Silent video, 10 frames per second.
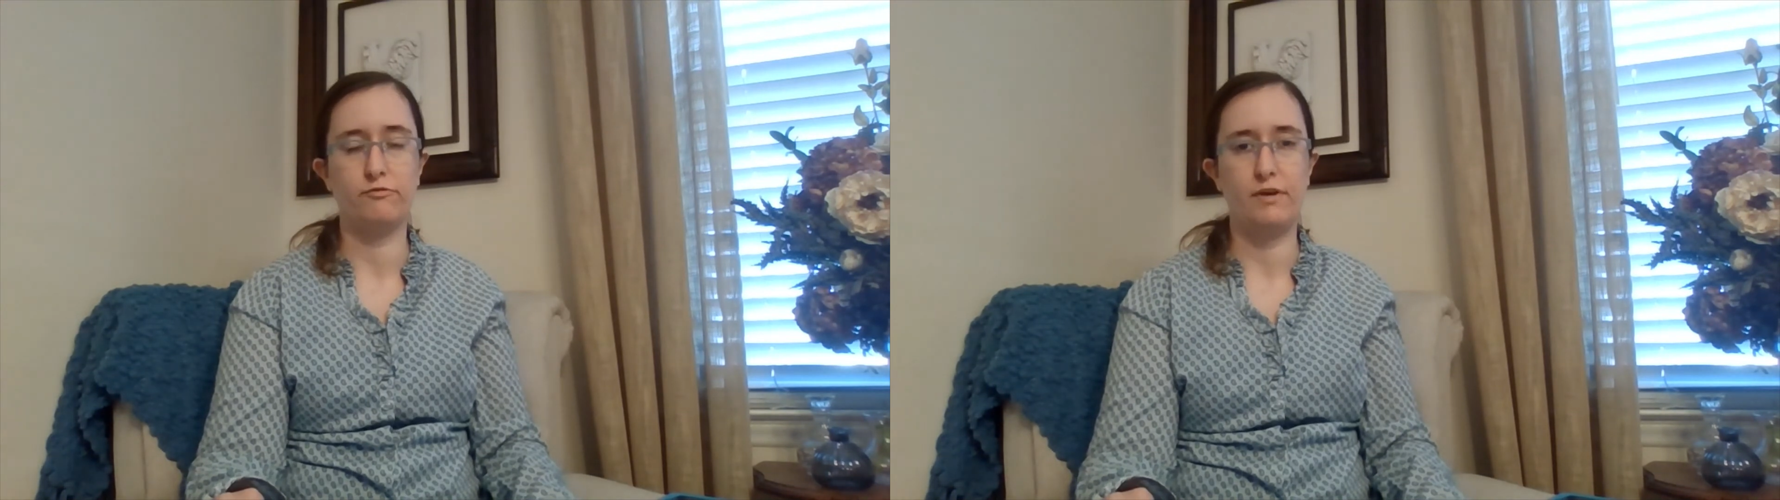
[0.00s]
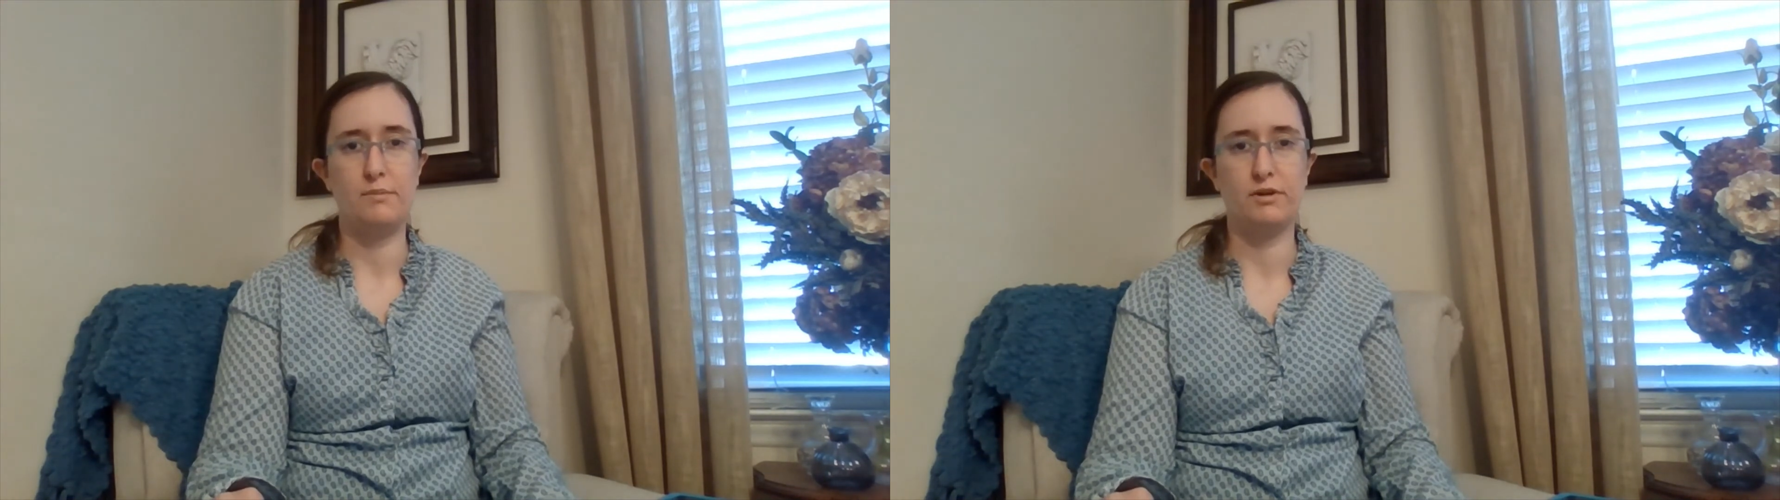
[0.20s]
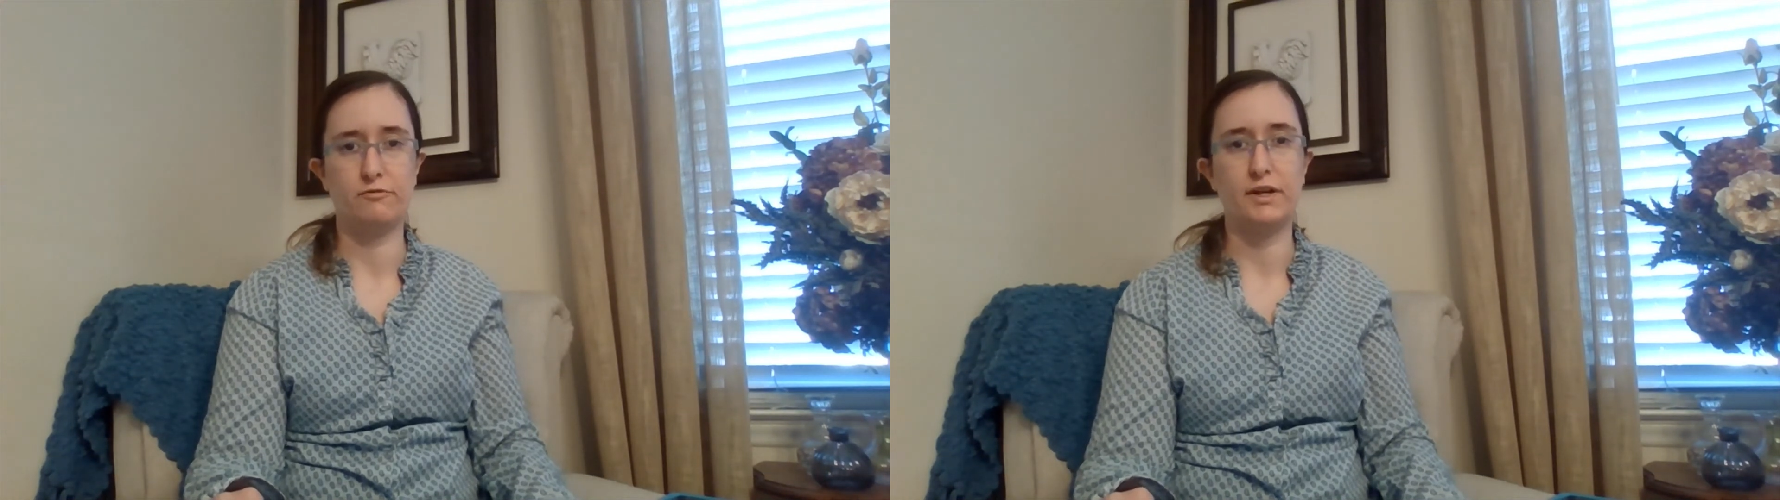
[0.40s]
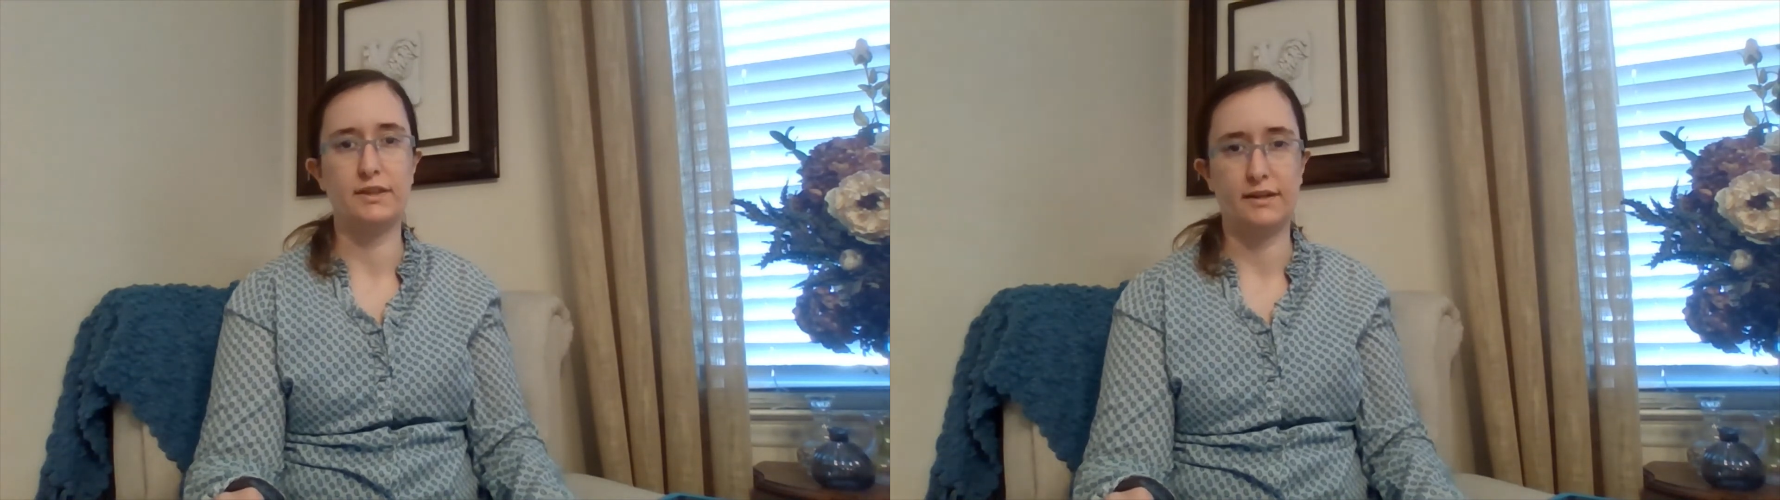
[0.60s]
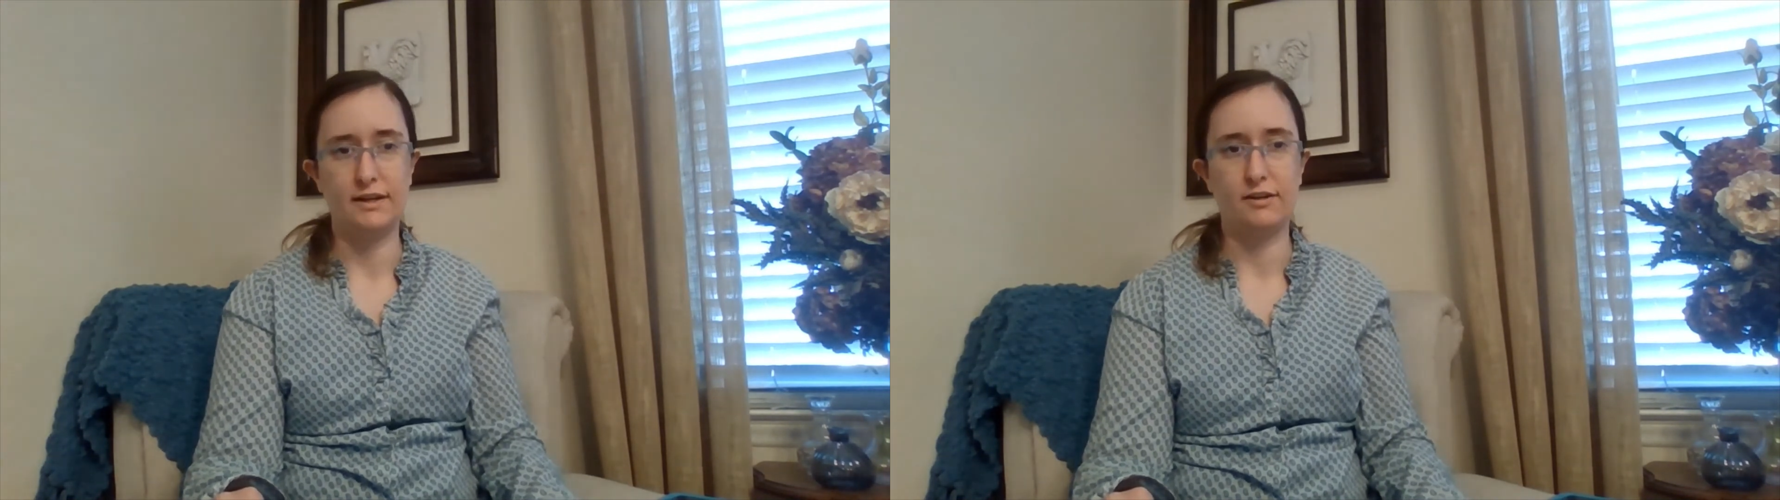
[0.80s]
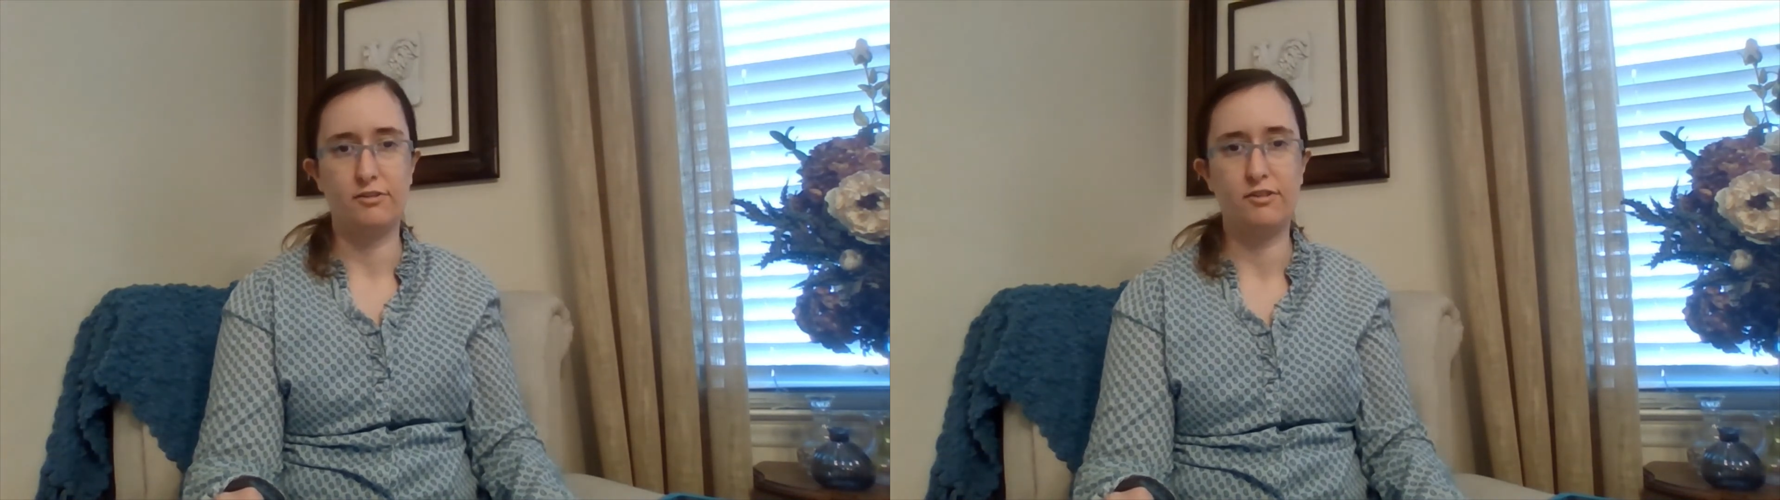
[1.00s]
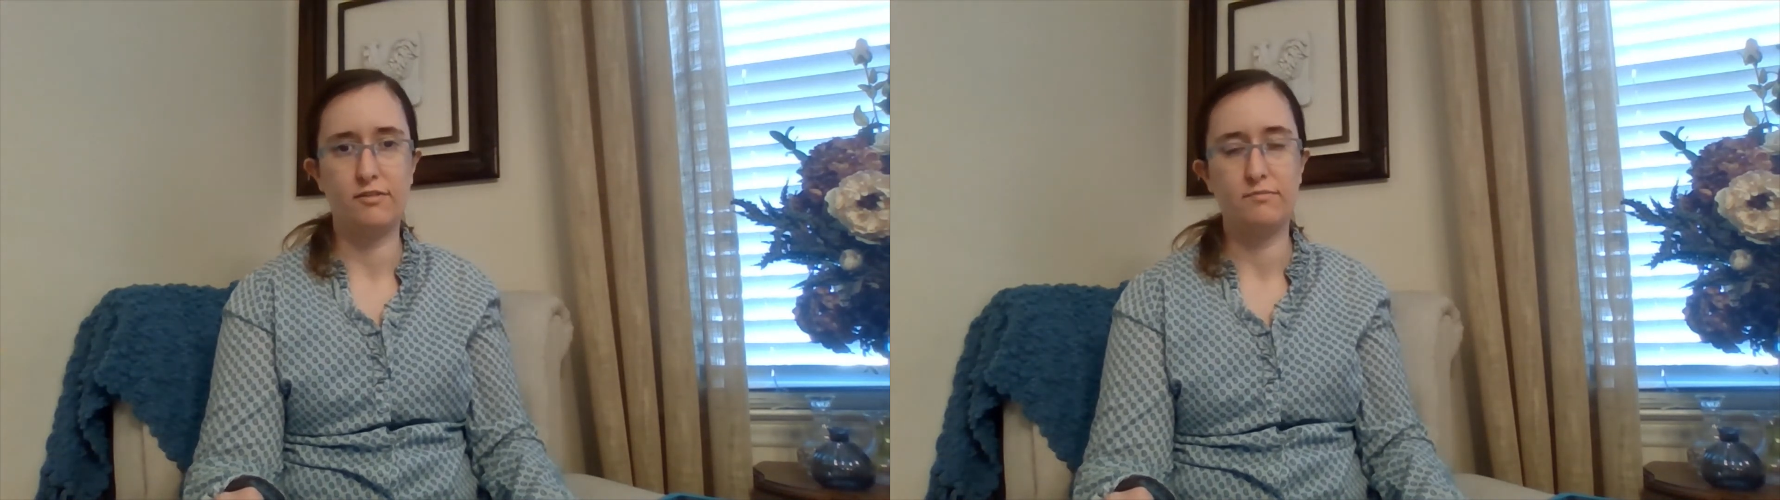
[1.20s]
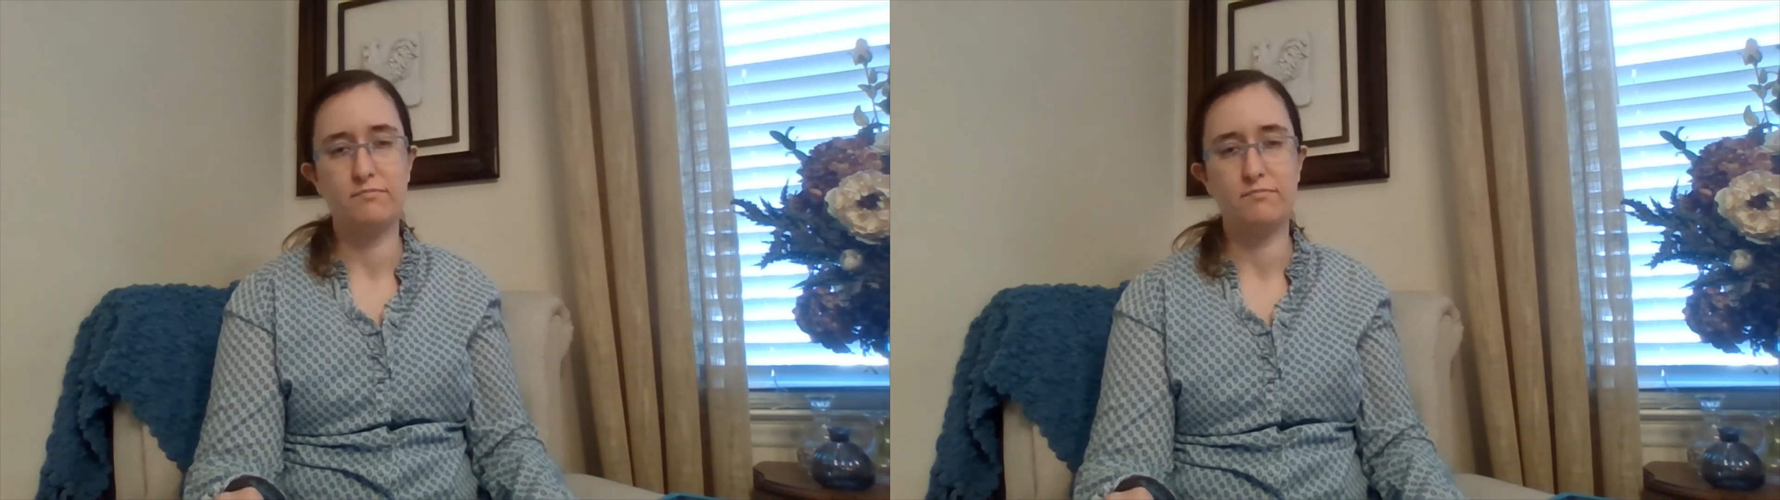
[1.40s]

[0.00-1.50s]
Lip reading: family friendliness.